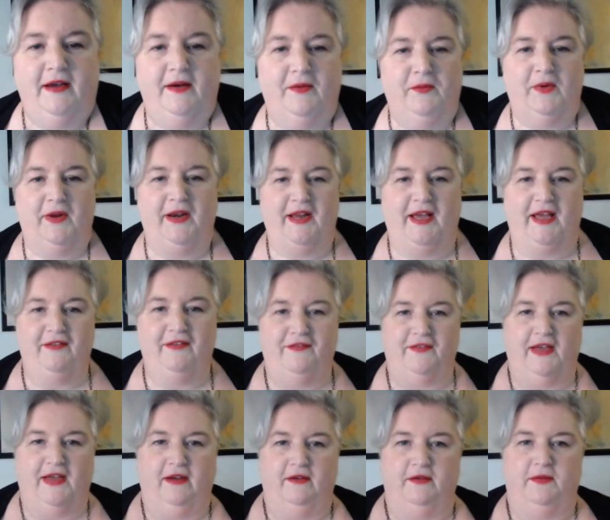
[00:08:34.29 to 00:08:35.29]
what I
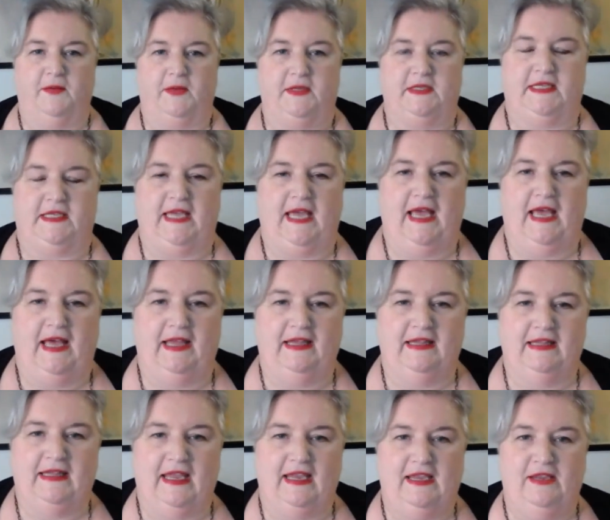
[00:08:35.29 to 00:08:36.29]
found was that
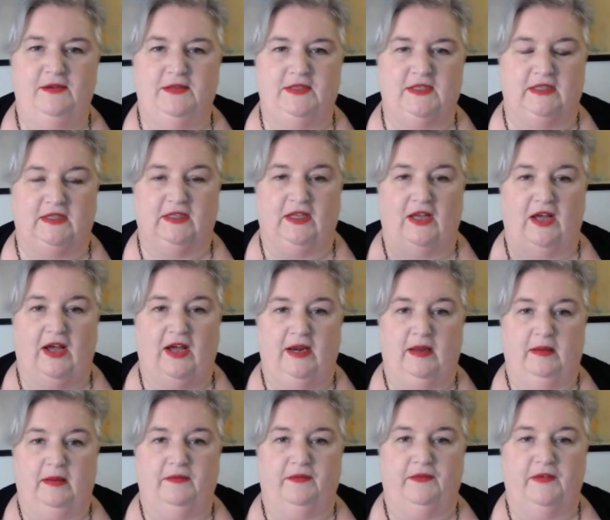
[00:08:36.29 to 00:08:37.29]
they use a lot
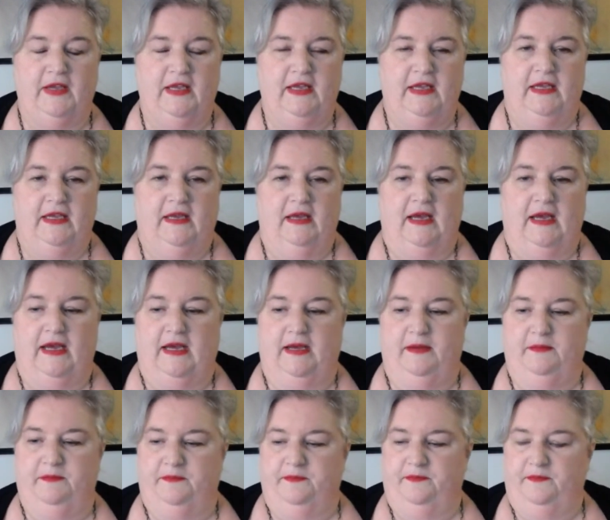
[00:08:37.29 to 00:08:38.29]
of
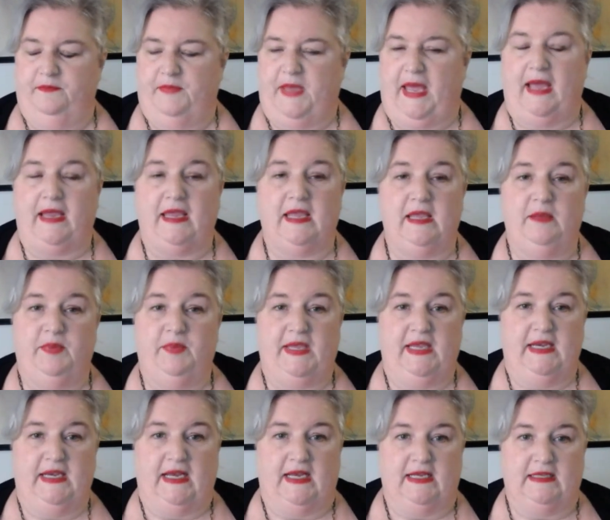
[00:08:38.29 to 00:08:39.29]
packing
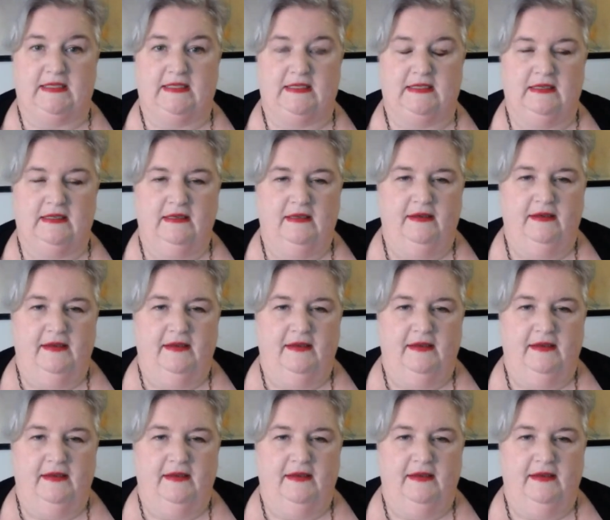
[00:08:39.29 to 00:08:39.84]
peanuts,